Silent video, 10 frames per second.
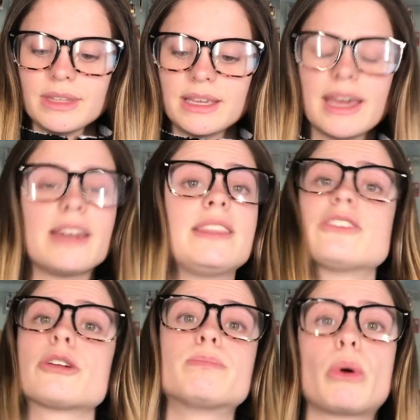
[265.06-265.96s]
these
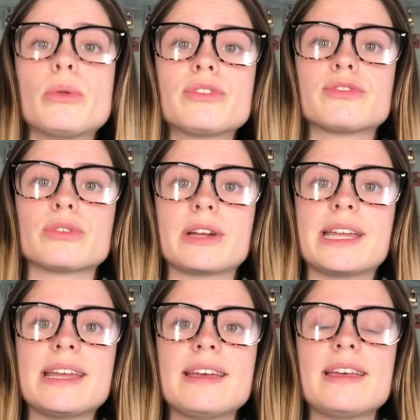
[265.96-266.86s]
are both
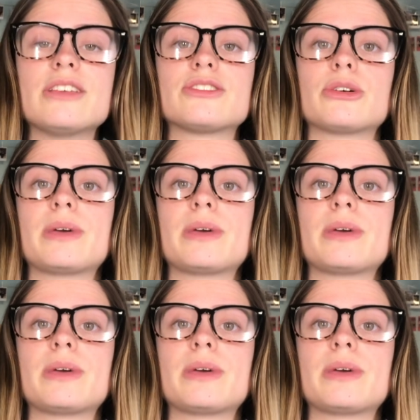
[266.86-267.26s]
free, so